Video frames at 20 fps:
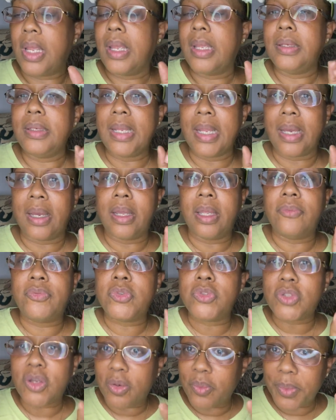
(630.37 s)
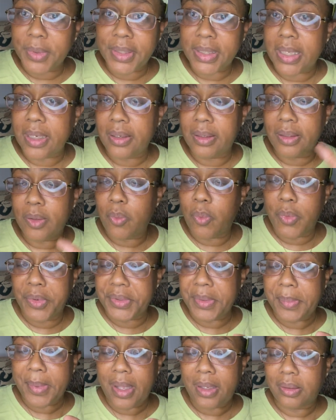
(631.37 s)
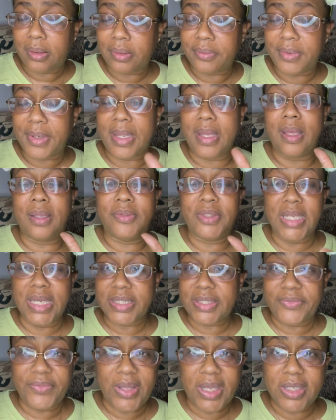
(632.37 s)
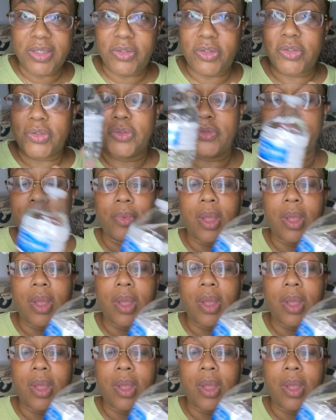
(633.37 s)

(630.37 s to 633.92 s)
Now, if you don't want to carry a water bottle around, that's fine too.